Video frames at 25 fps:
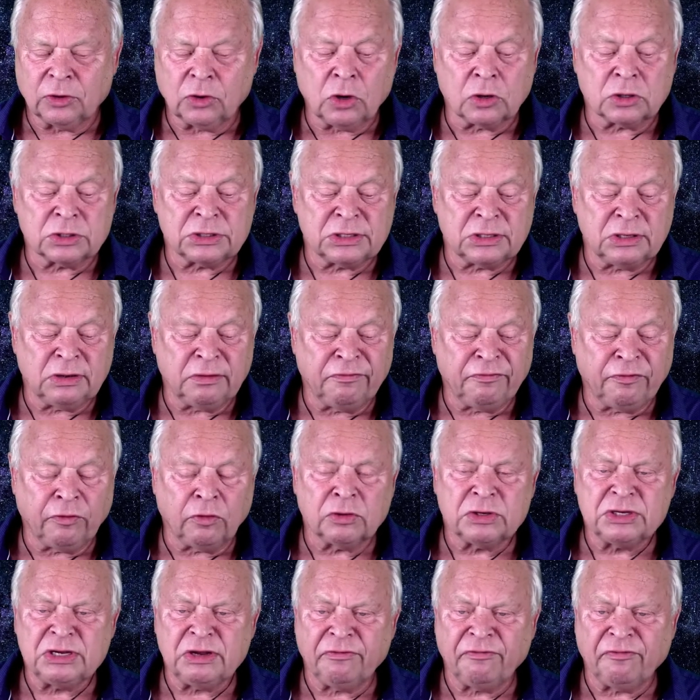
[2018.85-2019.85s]
Because the
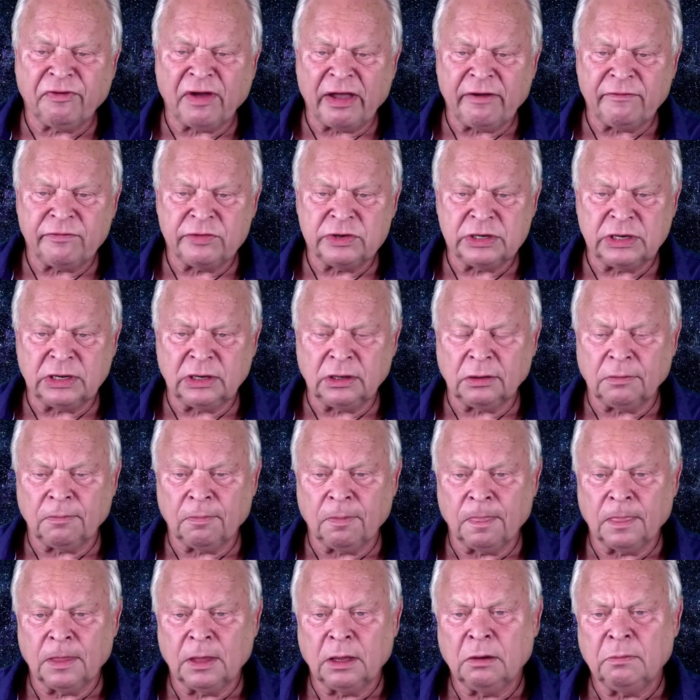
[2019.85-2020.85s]
four G, five G
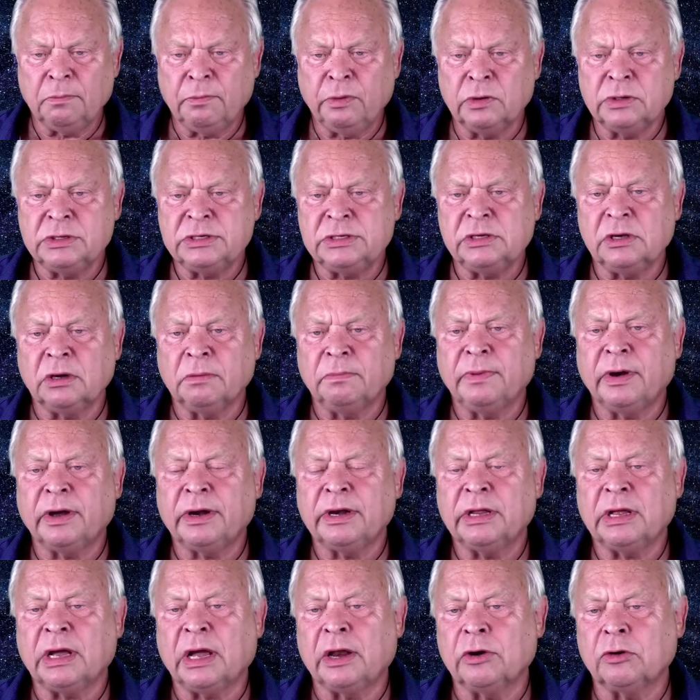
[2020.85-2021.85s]
puts your
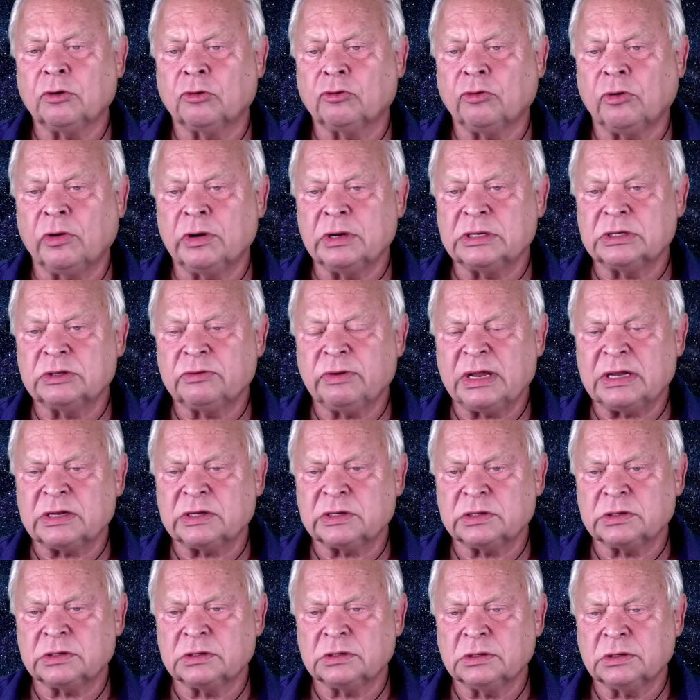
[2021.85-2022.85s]
body under chronic
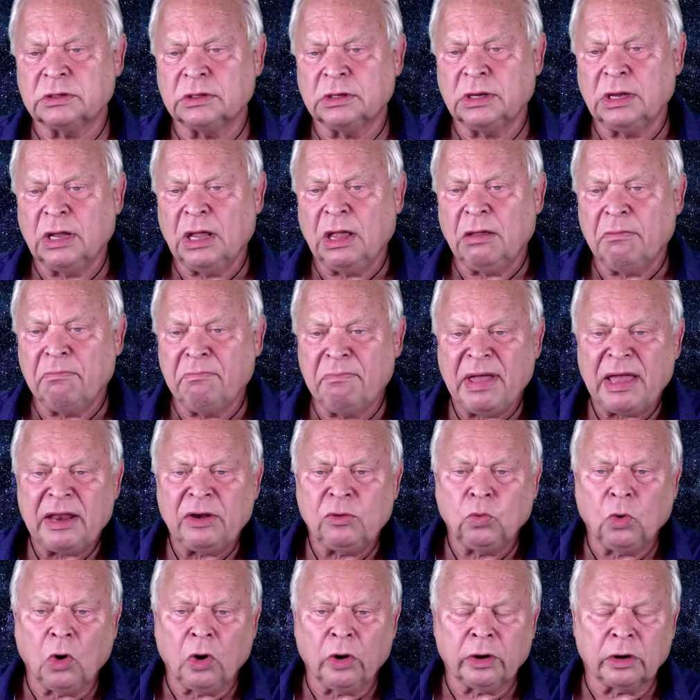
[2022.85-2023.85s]
stress.
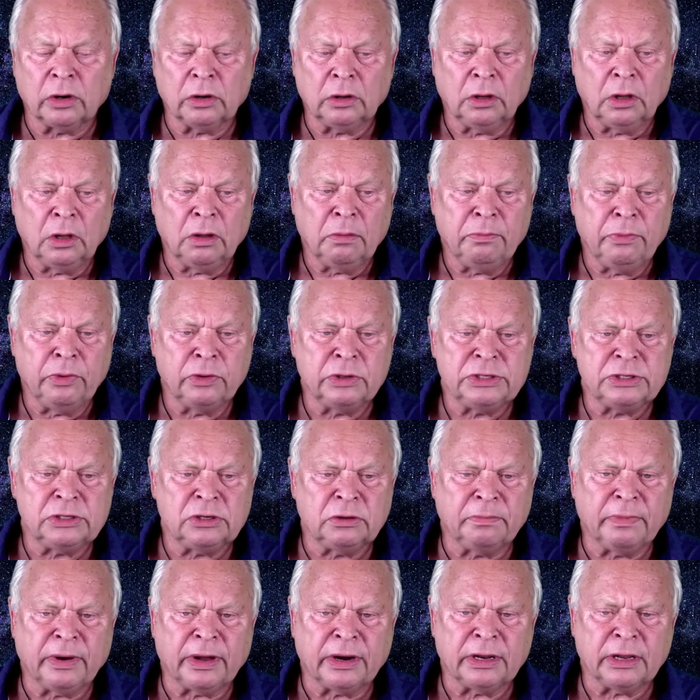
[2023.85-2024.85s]
Bad water puts
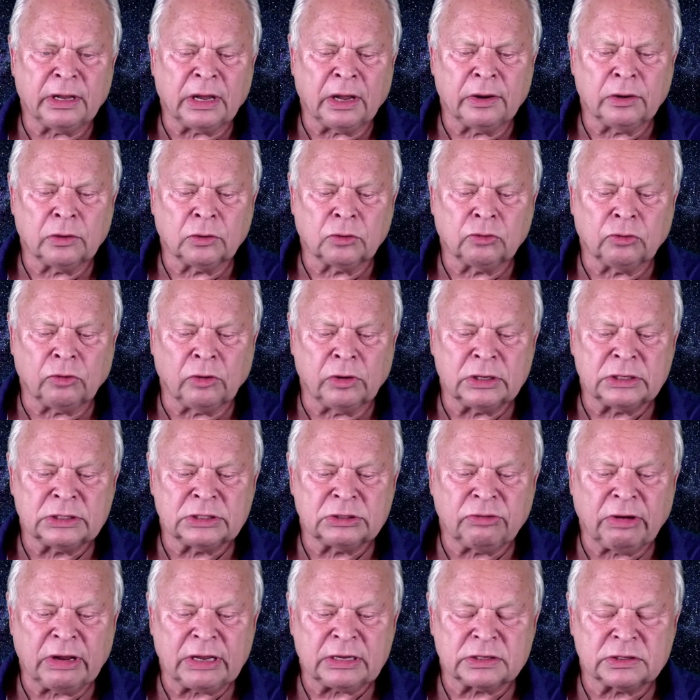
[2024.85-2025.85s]
your body under chronic
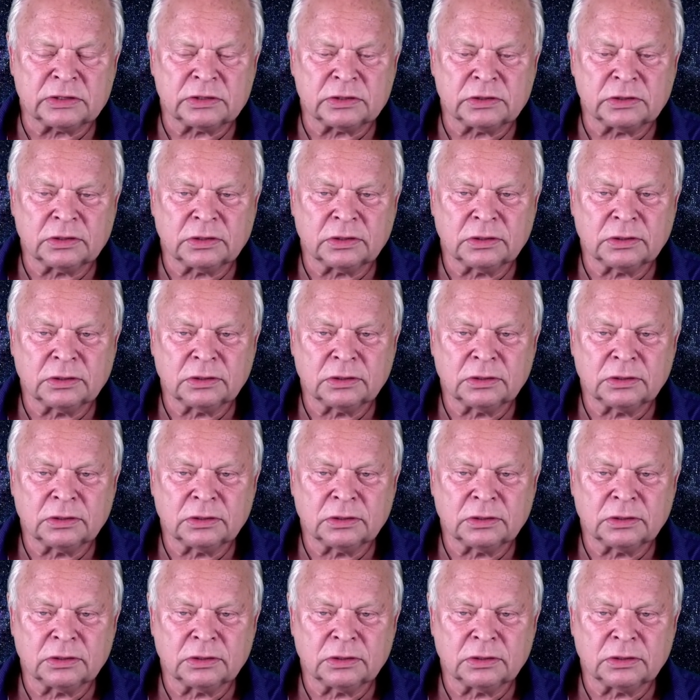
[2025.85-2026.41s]
stress.